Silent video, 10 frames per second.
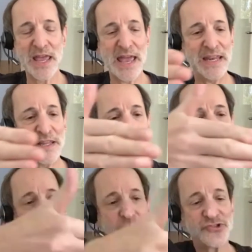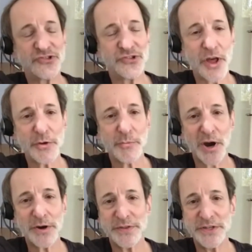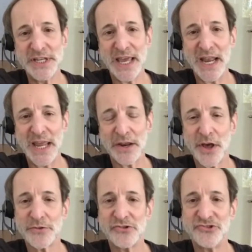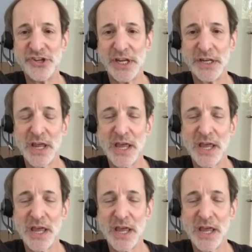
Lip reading: and influences another part of the DNA, another gene,